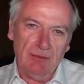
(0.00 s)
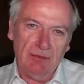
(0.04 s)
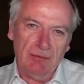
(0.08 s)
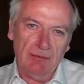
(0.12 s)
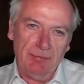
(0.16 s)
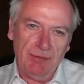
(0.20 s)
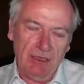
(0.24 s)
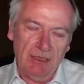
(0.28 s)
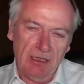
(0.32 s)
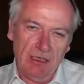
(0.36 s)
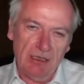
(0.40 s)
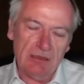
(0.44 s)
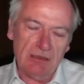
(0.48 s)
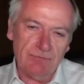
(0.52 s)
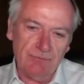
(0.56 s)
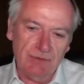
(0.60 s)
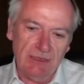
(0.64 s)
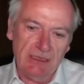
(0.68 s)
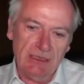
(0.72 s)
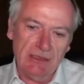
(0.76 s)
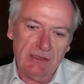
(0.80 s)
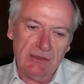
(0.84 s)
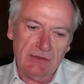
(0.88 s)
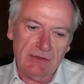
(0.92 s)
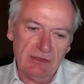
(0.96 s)
part of
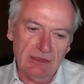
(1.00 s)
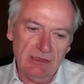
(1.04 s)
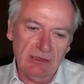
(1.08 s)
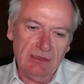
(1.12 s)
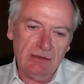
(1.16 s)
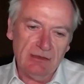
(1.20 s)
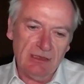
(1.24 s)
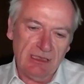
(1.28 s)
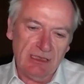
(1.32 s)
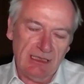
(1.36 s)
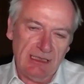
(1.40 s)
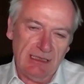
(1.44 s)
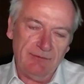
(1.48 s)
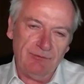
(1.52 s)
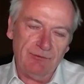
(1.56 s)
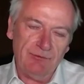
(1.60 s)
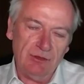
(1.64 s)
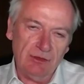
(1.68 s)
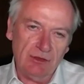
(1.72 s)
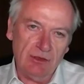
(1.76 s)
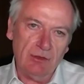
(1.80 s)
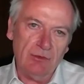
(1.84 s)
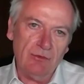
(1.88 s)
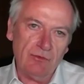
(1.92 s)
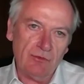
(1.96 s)
it is they have to
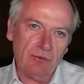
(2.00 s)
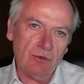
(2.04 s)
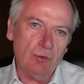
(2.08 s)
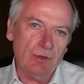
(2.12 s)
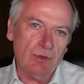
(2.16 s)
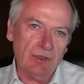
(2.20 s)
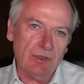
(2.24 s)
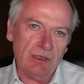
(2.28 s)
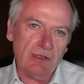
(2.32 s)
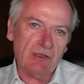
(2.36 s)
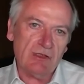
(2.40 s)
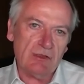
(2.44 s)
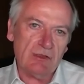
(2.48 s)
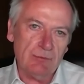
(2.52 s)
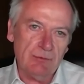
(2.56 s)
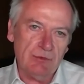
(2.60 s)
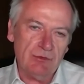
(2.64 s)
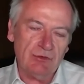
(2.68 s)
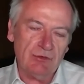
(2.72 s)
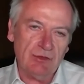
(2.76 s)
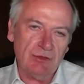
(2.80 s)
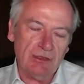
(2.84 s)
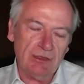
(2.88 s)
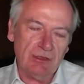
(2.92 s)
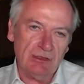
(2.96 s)
go through a customer
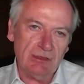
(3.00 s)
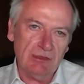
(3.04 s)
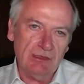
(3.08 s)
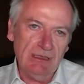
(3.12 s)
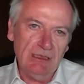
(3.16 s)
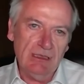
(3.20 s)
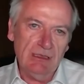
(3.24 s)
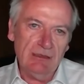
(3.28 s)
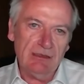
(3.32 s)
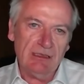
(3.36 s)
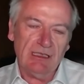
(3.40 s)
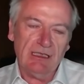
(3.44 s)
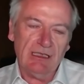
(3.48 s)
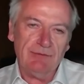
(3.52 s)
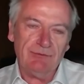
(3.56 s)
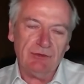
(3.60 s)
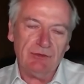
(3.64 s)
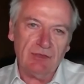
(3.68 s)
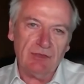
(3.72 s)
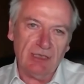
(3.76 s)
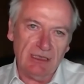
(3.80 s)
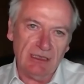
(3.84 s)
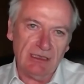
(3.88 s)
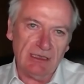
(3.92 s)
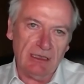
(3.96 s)
journey. They have to
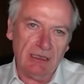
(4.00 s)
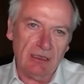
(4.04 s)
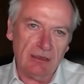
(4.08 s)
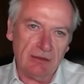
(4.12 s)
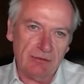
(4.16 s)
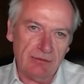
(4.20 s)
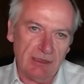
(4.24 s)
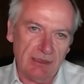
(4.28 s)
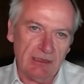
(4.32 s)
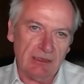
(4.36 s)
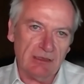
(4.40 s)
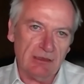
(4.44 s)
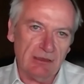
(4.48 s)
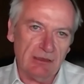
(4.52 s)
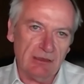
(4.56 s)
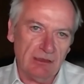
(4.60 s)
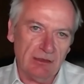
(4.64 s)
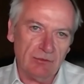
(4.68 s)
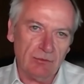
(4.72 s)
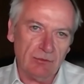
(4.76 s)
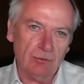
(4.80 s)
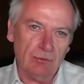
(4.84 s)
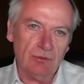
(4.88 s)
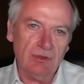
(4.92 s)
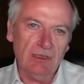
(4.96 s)
take out a credit
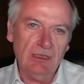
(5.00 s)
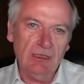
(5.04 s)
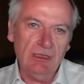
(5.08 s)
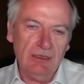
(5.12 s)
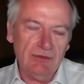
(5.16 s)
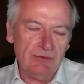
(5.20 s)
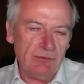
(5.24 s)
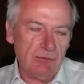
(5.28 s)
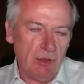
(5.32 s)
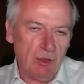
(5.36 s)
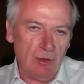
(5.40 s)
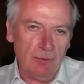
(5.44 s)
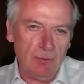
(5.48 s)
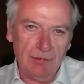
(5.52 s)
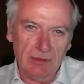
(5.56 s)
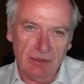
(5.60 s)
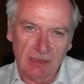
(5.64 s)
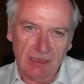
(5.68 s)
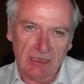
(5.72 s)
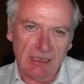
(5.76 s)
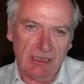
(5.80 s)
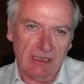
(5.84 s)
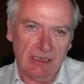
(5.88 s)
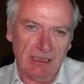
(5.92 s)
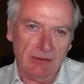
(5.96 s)
card or open an
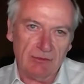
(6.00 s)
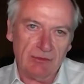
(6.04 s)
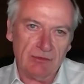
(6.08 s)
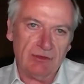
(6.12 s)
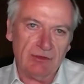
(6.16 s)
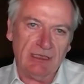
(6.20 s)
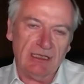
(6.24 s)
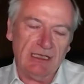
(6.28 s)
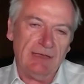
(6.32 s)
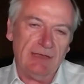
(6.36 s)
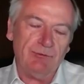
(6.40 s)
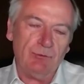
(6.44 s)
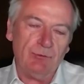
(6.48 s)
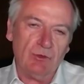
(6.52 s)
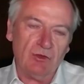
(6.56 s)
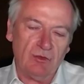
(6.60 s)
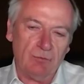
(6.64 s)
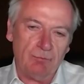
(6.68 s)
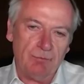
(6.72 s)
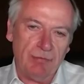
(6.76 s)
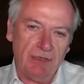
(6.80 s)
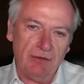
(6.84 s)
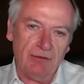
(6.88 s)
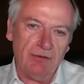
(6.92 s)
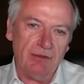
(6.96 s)
account. They have to
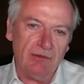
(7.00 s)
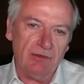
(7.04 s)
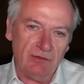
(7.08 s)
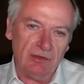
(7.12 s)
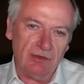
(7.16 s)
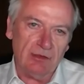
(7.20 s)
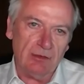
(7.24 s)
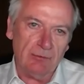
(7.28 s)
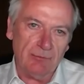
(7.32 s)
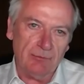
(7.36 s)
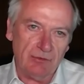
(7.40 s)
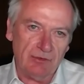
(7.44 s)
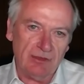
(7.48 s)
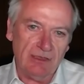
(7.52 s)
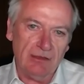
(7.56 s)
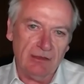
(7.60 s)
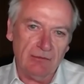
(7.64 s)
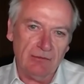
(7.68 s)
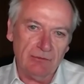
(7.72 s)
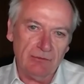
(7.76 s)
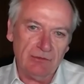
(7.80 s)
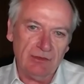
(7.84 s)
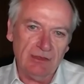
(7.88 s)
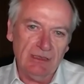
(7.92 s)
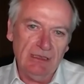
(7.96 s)
experience it
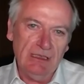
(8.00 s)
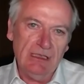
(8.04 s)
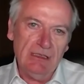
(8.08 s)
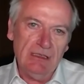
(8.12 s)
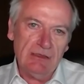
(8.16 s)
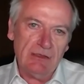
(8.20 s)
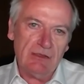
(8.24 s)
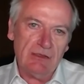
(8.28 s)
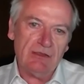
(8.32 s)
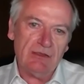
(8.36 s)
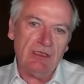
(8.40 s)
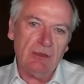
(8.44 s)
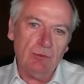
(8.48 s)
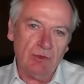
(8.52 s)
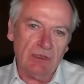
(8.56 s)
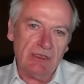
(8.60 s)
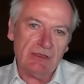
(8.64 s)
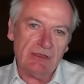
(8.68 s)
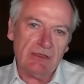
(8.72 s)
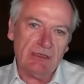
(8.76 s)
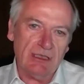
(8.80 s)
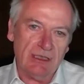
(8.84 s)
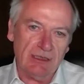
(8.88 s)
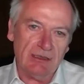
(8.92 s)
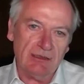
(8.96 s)
themselves to see what
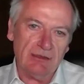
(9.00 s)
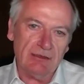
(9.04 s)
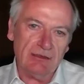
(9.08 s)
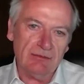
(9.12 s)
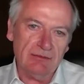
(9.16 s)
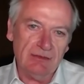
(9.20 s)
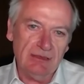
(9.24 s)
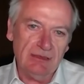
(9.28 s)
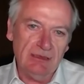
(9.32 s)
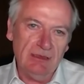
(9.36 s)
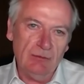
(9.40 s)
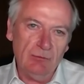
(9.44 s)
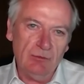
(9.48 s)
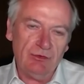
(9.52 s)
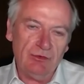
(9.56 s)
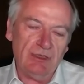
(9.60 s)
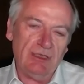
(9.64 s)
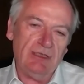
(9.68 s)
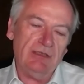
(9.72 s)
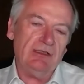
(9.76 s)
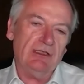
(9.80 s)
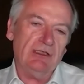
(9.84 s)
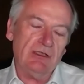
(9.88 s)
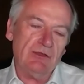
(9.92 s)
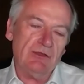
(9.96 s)
it's like, which
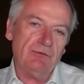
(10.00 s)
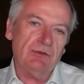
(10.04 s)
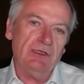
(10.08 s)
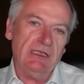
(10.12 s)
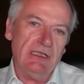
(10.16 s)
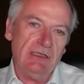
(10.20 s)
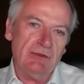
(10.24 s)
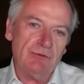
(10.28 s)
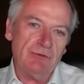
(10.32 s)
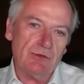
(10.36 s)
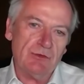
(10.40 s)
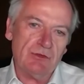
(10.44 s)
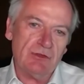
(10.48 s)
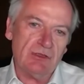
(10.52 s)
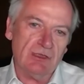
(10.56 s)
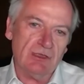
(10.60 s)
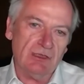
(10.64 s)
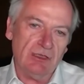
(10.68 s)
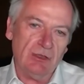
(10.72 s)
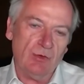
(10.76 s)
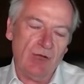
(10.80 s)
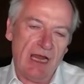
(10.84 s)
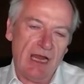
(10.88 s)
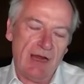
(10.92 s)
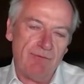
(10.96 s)
I think is really
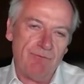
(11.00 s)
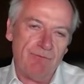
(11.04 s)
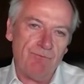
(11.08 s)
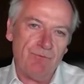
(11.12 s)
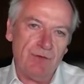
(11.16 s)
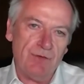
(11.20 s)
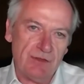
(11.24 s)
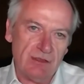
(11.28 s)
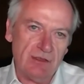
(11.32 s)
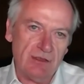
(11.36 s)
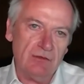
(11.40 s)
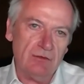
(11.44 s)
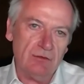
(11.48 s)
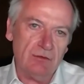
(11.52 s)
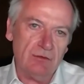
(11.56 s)
interesting. Every single